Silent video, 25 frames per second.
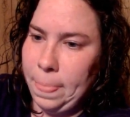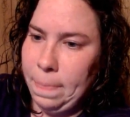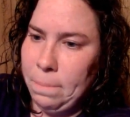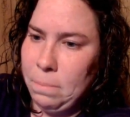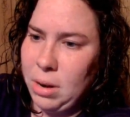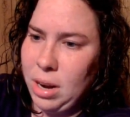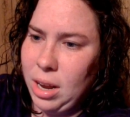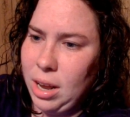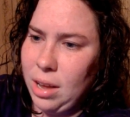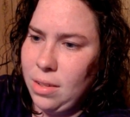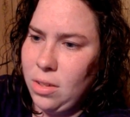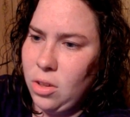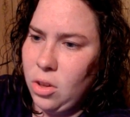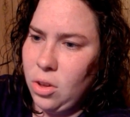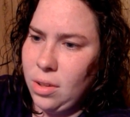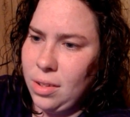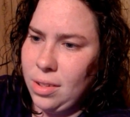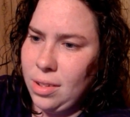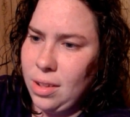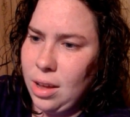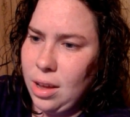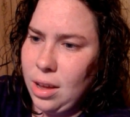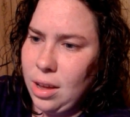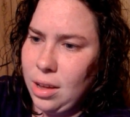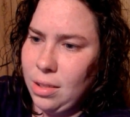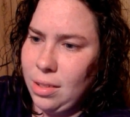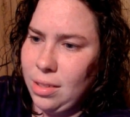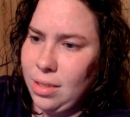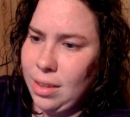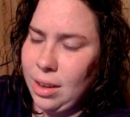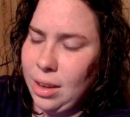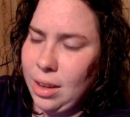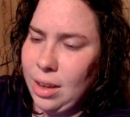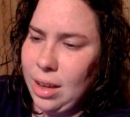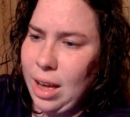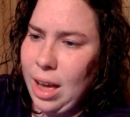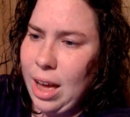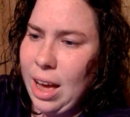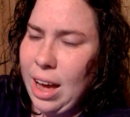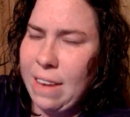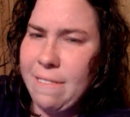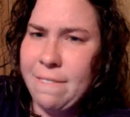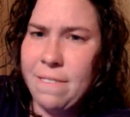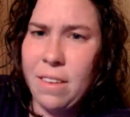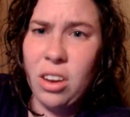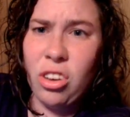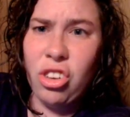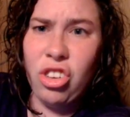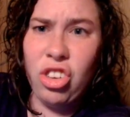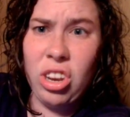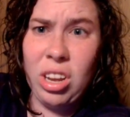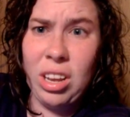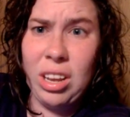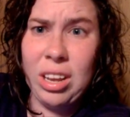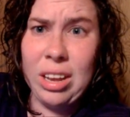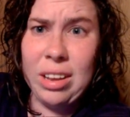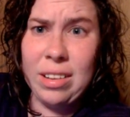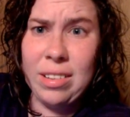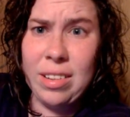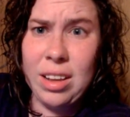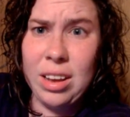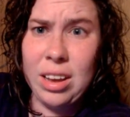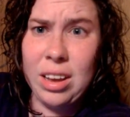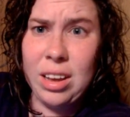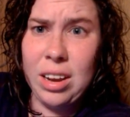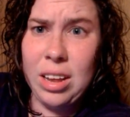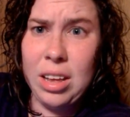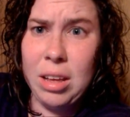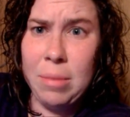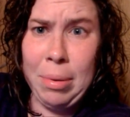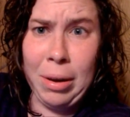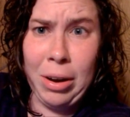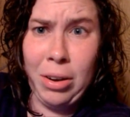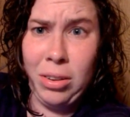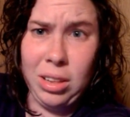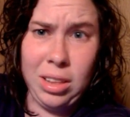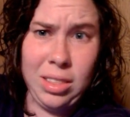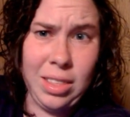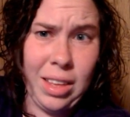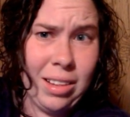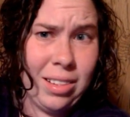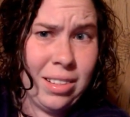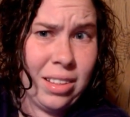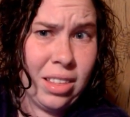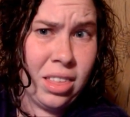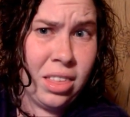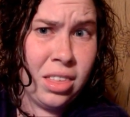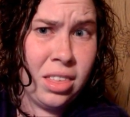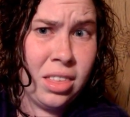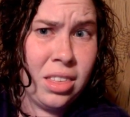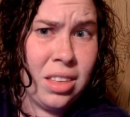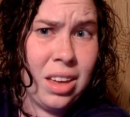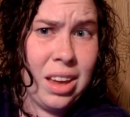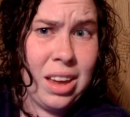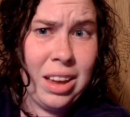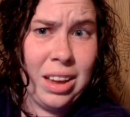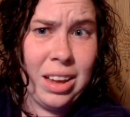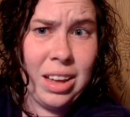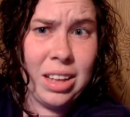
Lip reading: But I guess you could say it's like a high-functioning anxiety. Apparently that's a thing.